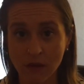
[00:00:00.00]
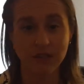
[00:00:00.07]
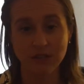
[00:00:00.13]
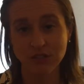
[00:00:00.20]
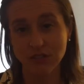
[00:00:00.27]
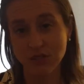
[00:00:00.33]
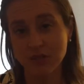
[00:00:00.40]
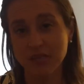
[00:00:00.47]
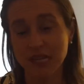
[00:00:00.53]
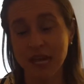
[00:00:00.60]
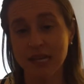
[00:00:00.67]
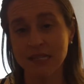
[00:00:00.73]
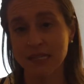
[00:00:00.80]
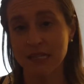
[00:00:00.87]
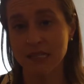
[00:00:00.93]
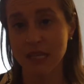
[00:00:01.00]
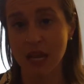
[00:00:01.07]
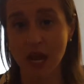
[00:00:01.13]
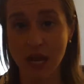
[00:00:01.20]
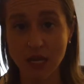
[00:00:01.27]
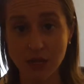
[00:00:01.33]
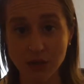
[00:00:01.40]
There's two sizes
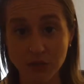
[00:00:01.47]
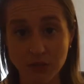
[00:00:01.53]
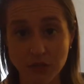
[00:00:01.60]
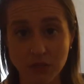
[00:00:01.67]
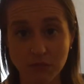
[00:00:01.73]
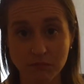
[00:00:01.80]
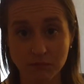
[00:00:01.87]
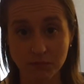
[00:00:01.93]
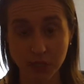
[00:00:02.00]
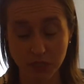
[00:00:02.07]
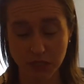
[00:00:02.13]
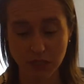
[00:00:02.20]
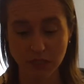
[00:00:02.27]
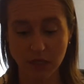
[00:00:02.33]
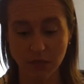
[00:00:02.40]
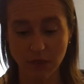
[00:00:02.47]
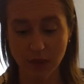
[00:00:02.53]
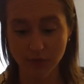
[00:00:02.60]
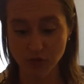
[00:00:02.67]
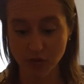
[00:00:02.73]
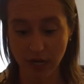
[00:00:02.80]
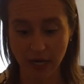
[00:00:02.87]
that I use personally when
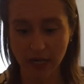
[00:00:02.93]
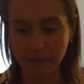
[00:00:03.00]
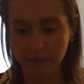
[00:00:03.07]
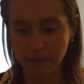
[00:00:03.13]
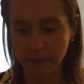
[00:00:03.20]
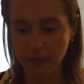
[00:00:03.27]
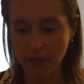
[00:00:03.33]
I'm training.